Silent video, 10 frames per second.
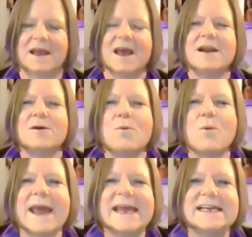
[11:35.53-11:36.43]
and
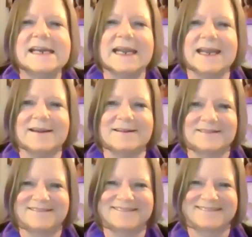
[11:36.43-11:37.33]
awakening
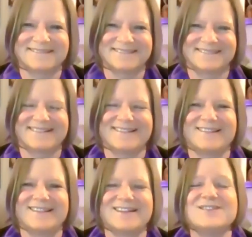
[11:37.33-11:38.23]

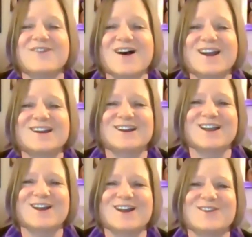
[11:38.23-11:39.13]
the divine
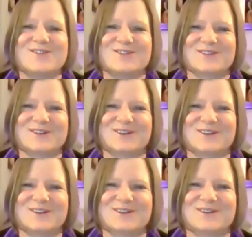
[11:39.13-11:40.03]
love
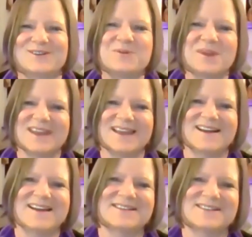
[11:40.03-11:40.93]
within
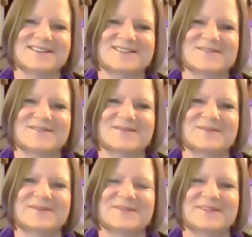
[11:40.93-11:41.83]
us.
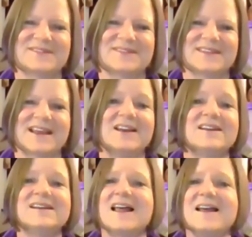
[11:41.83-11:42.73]

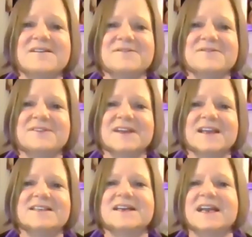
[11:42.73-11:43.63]
Love
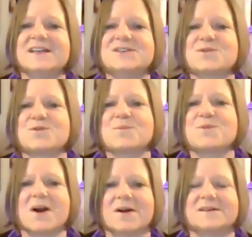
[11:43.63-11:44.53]
is an integral
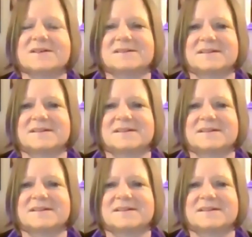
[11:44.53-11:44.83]
part